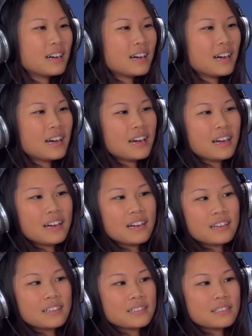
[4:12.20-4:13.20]
Ah!
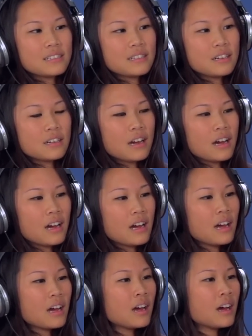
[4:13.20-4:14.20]

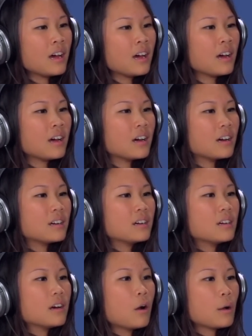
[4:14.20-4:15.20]
Ah!
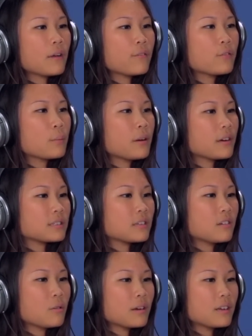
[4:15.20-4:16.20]
Oh, I got fifty bucks. I
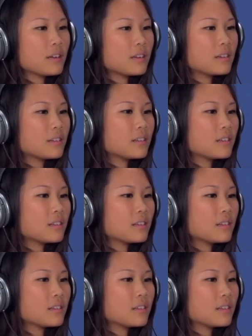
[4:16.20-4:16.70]
don't know what I did.